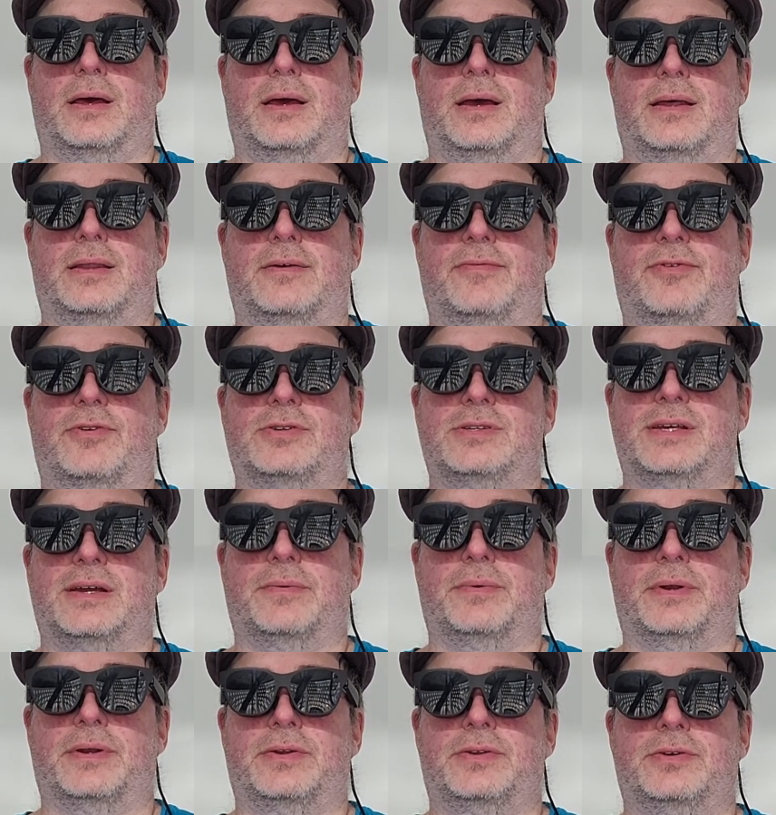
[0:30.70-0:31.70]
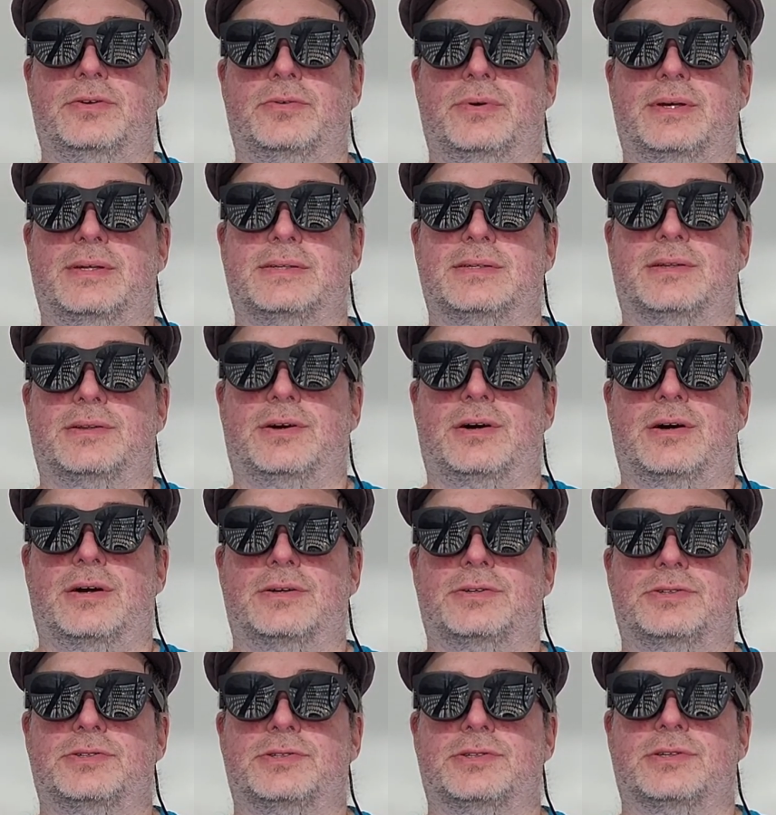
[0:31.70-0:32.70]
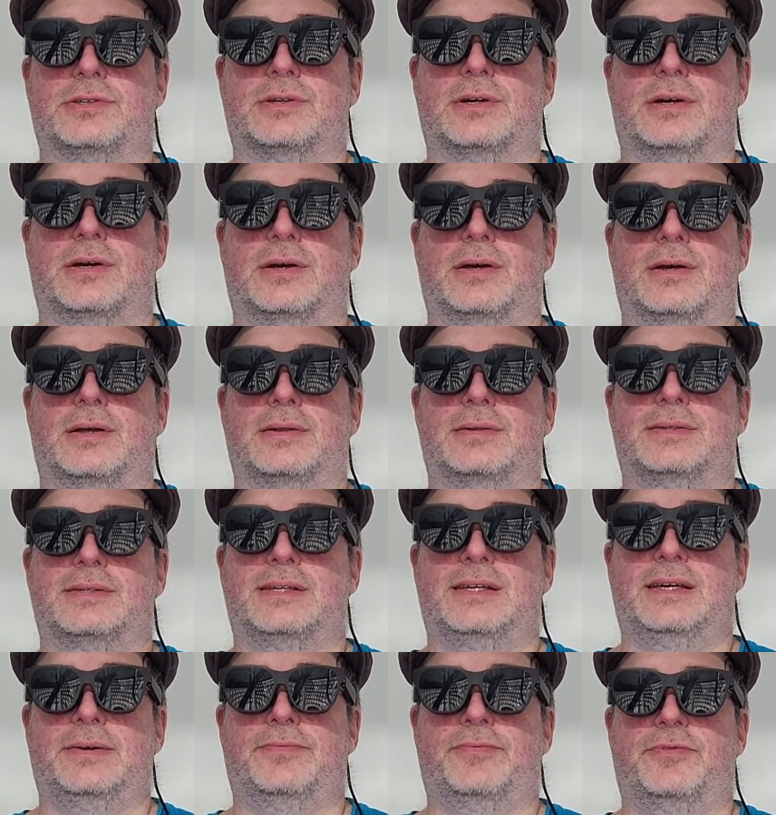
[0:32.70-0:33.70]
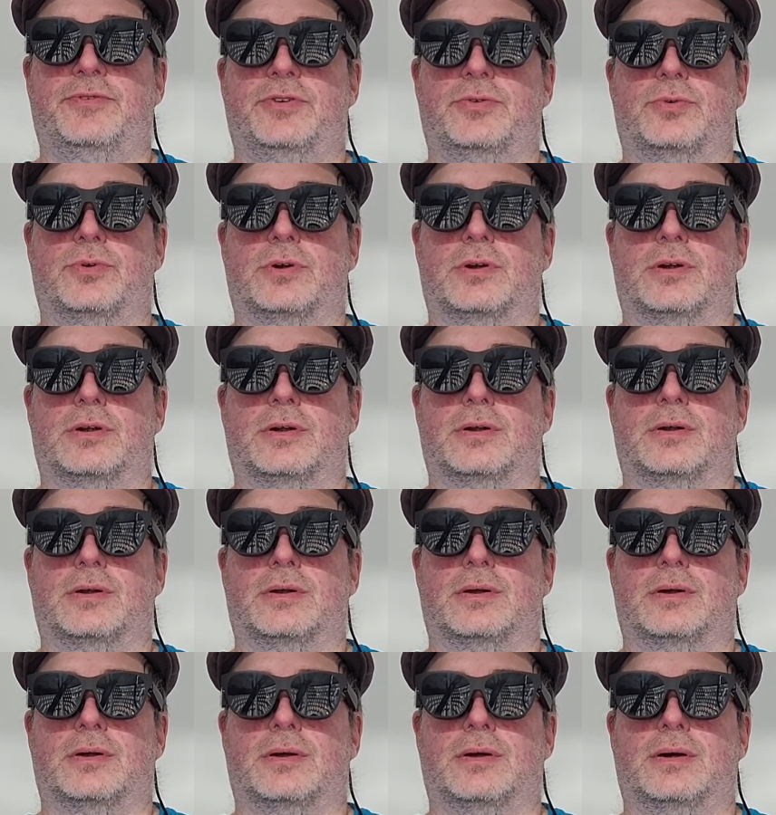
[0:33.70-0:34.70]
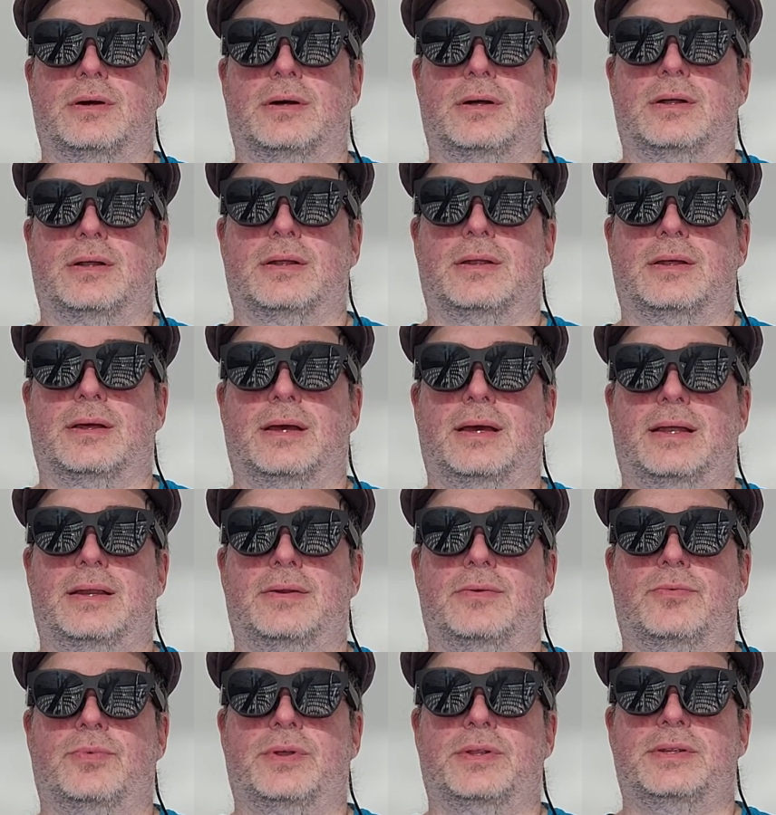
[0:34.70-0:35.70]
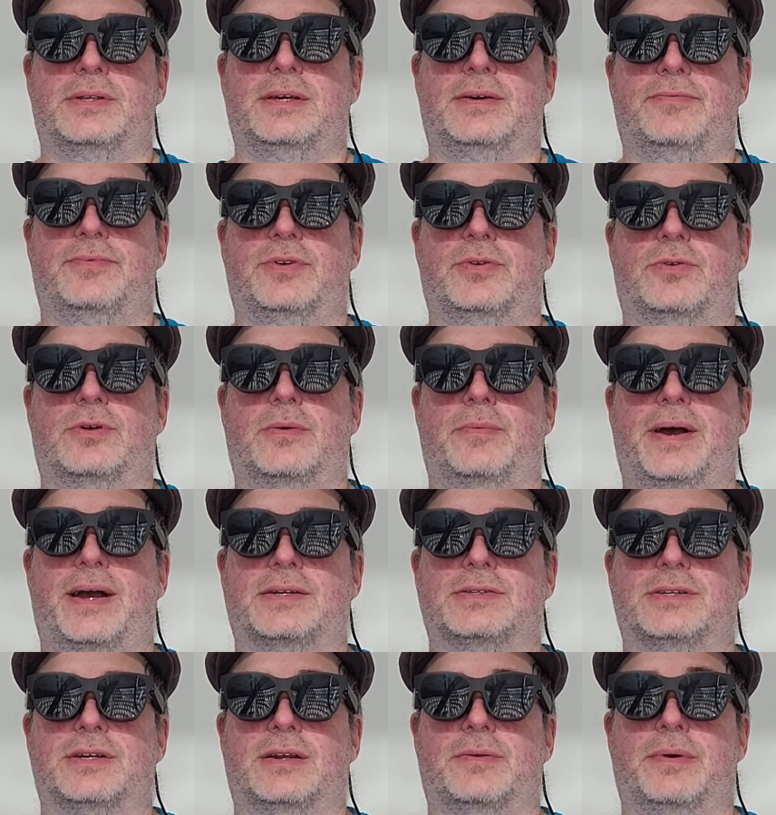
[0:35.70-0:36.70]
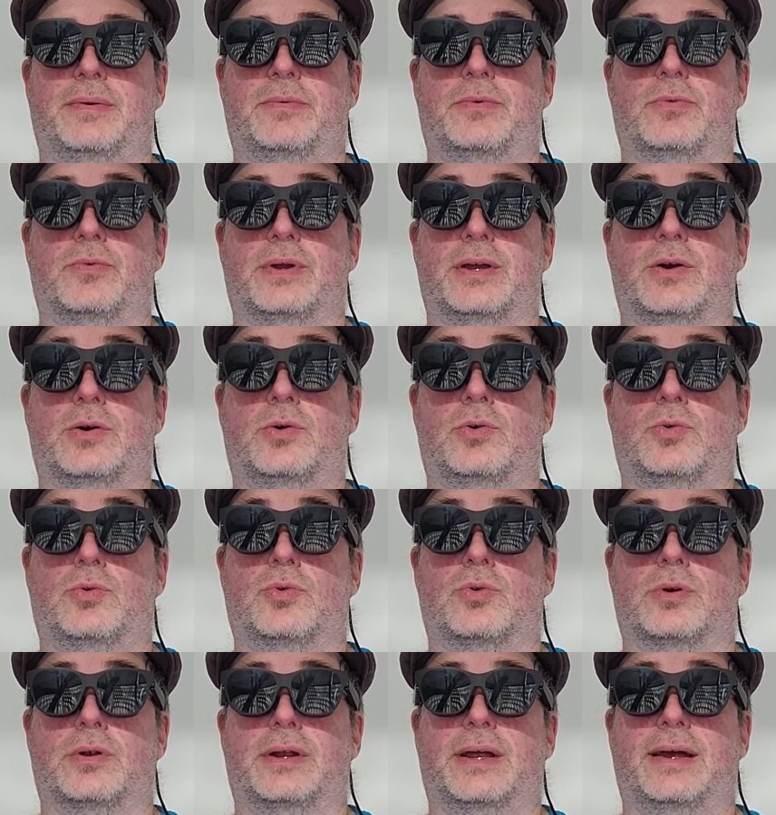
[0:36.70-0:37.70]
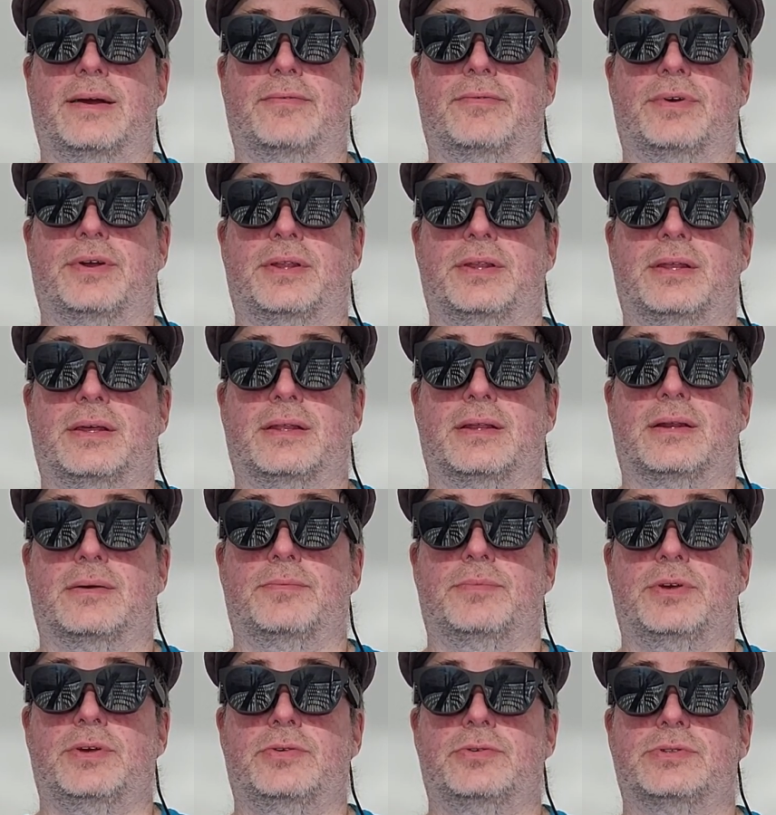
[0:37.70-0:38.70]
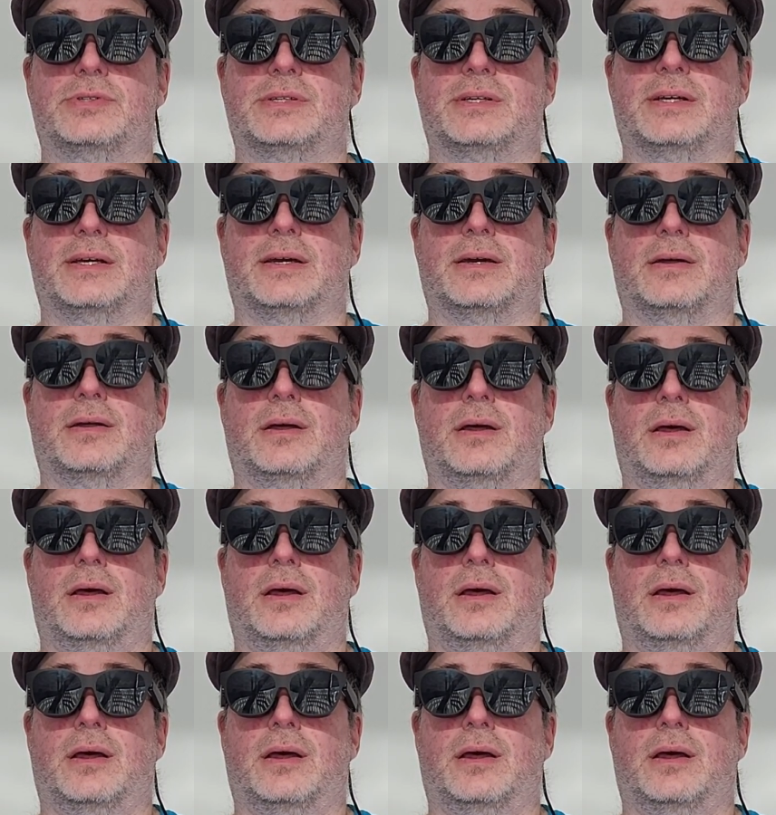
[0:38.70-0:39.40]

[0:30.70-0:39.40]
And the first thing I'm going to do is launch TeamViewer. Uh, and with TeamViewer, I'm actually going to be able to record everything that I'm using